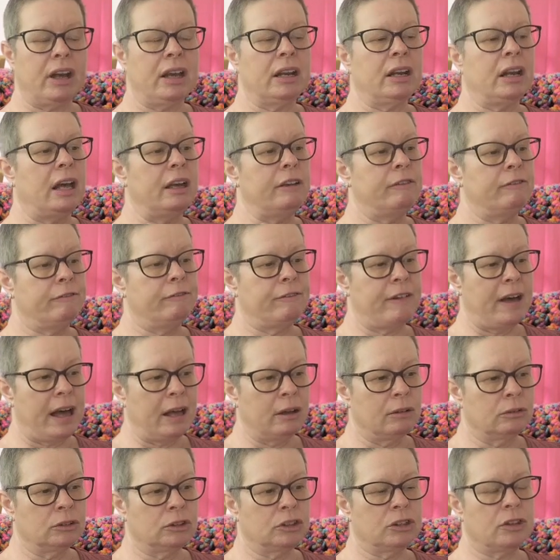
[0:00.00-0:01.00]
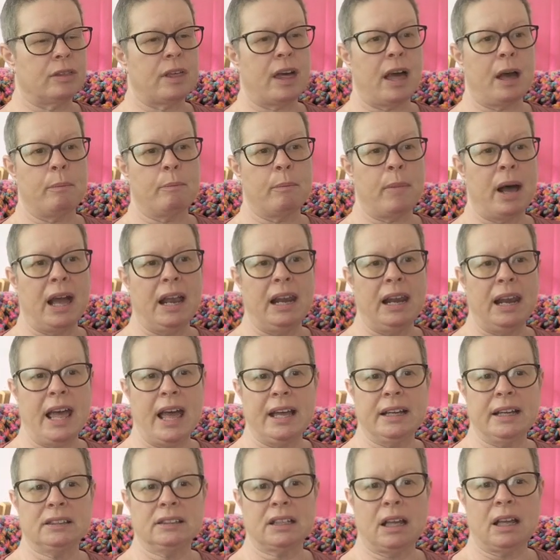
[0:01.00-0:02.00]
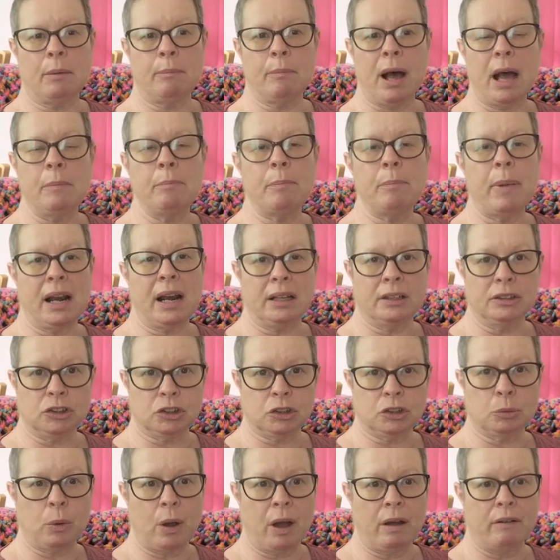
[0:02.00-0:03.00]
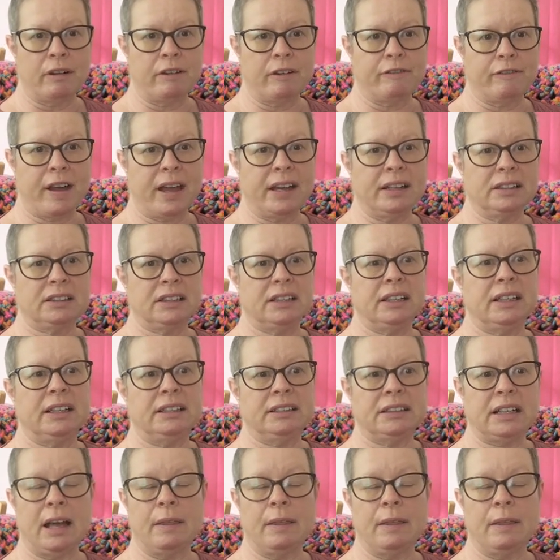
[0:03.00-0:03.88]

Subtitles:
and I found that my legs and my balance were affected,